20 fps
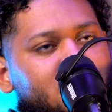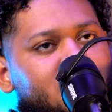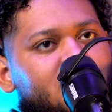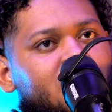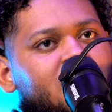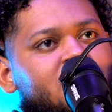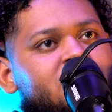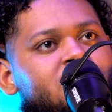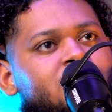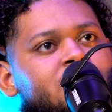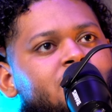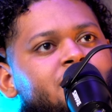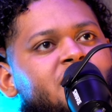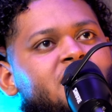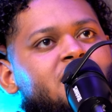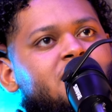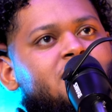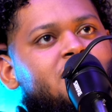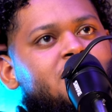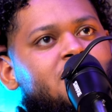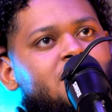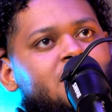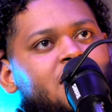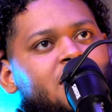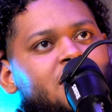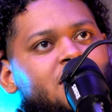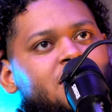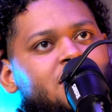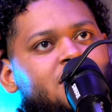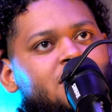He also mentioned,
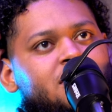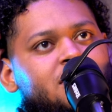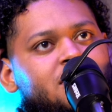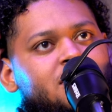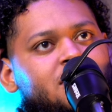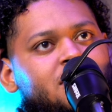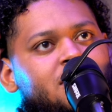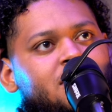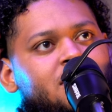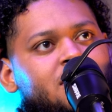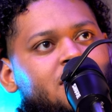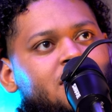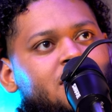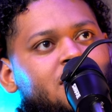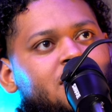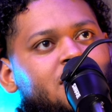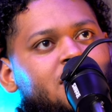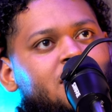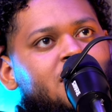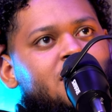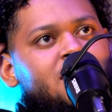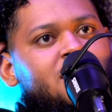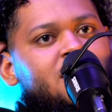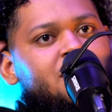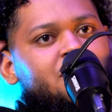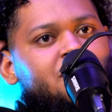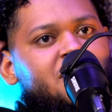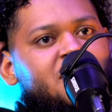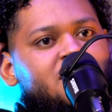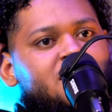like, he
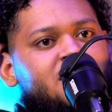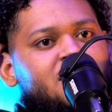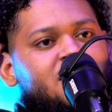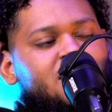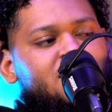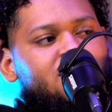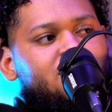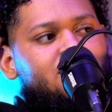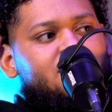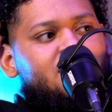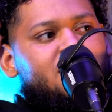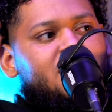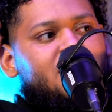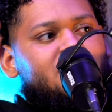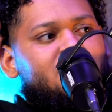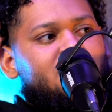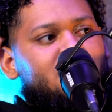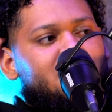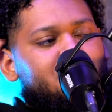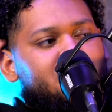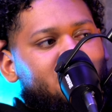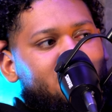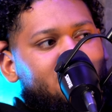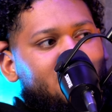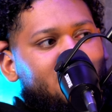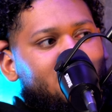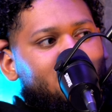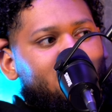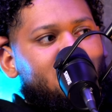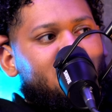did mention that you were, like, sleeping
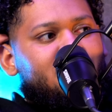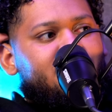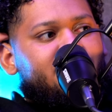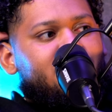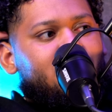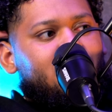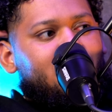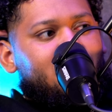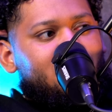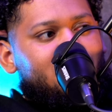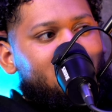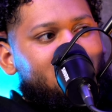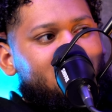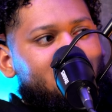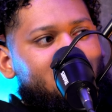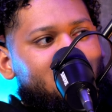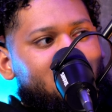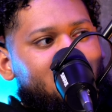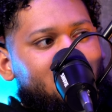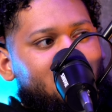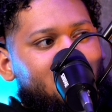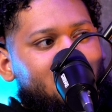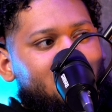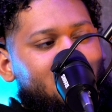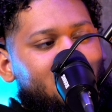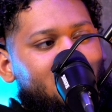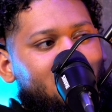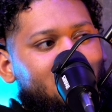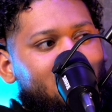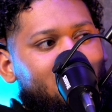around with different artists and shit like
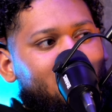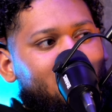that.